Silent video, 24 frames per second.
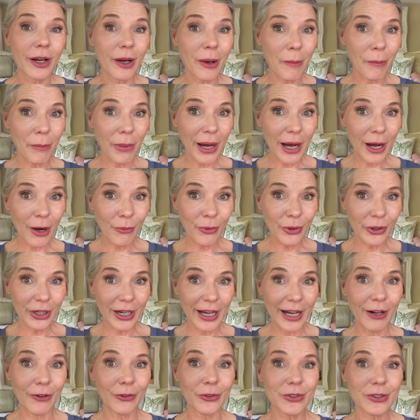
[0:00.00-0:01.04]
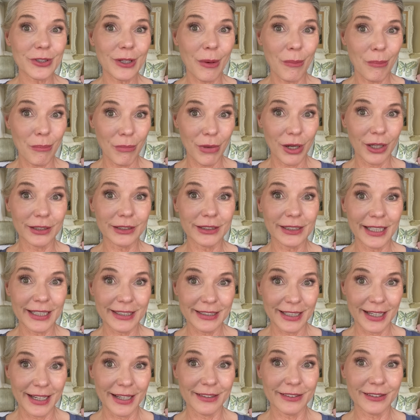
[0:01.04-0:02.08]
powerhouse
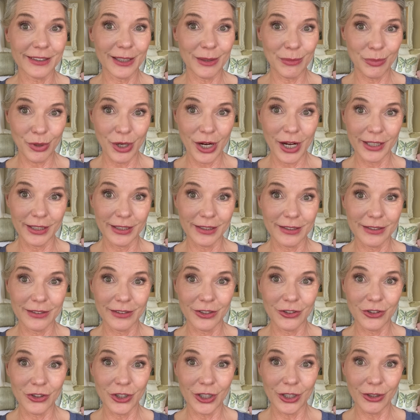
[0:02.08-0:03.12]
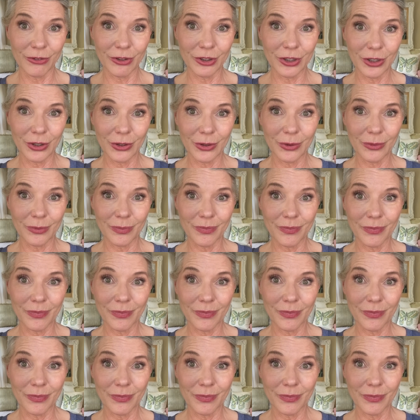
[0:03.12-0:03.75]
multitasking products to share with you.